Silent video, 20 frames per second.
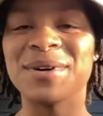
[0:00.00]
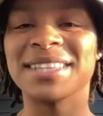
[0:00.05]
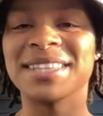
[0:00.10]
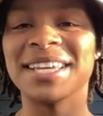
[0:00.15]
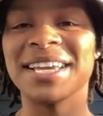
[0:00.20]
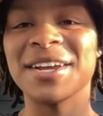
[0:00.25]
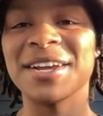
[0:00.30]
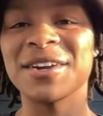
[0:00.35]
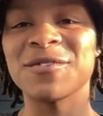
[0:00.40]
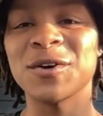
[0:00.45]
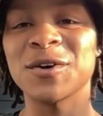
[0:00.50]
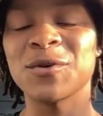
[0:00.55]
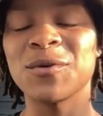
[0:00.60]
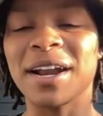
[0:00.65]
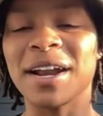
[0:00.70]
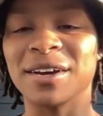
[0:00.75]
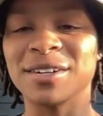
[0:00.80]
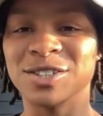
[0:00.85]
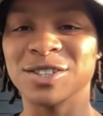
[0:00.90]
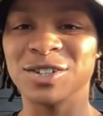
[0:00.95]
with the interview,
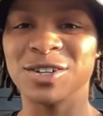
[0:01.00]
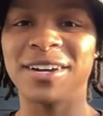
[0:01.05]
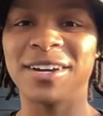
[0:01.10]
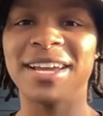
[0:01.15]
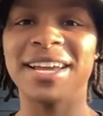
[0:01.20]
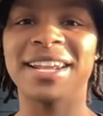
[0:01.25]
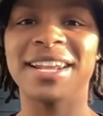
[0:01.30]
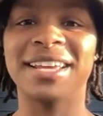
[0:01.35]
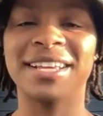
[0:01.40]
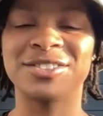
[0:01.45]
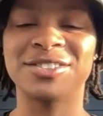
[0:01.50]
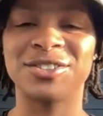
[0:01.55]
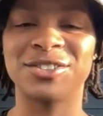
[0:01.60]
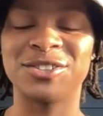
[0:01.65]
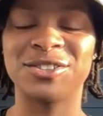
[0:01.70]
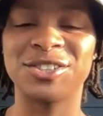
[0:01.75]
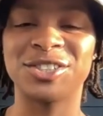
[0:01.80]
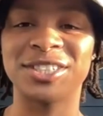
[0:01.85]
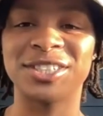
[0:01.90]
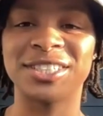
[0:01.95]
why don't you go ahead and
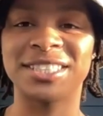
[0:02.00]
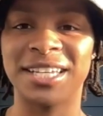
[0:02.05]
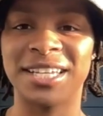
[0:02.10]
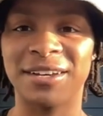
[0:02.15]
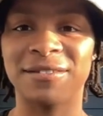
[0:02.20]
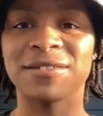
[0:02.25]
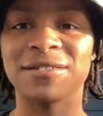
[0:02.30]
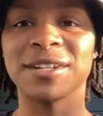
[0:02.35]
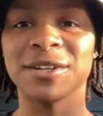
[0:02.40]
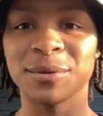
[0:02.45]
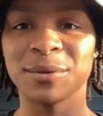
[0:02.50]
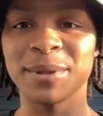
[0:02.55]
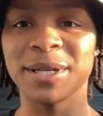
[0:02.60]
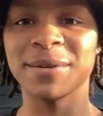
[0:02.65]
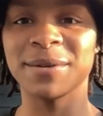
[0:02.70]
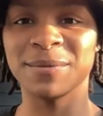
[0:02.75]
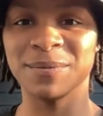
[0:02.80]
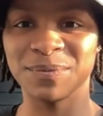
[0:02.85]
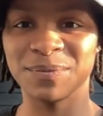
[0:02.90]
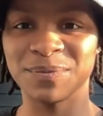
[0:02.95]
introduce yourself a little
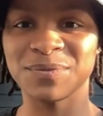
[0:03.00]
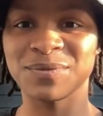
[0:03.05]
bit?